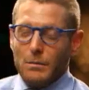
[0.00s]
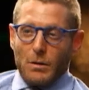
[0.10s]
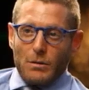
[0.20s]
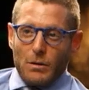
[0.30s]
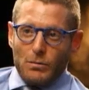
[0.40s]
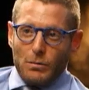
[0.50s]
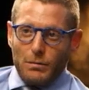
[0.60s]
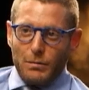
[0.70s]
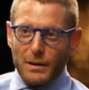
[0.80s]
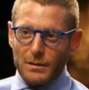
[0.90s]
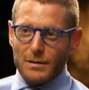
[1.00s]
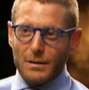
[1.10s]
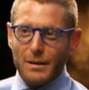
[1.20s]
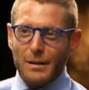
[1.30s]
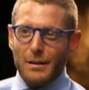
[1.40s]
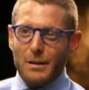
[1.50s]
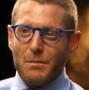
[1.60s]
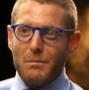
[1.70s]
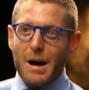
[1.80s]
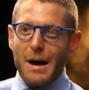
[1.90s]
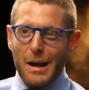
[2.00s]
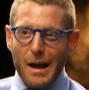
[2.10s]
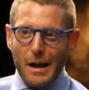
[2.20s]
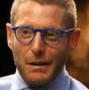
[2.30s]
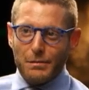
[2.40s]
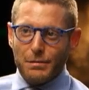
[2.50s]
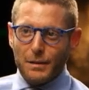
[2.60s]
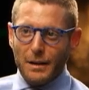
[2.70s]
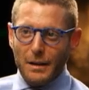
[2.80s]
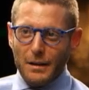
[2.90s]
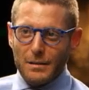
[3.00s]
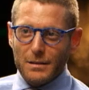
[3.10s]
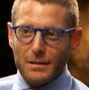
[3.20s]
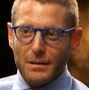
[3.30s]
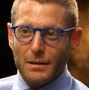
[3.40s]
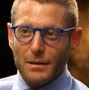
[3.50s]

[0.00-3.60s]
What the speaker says: because the truth is my life is